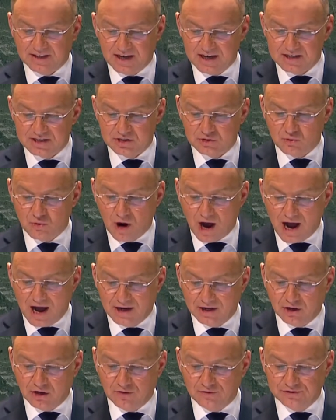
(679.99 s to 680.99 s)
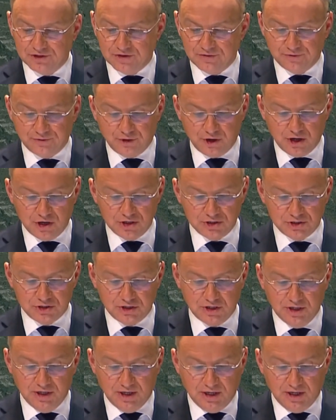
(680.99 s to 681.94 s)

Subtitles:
as one of the first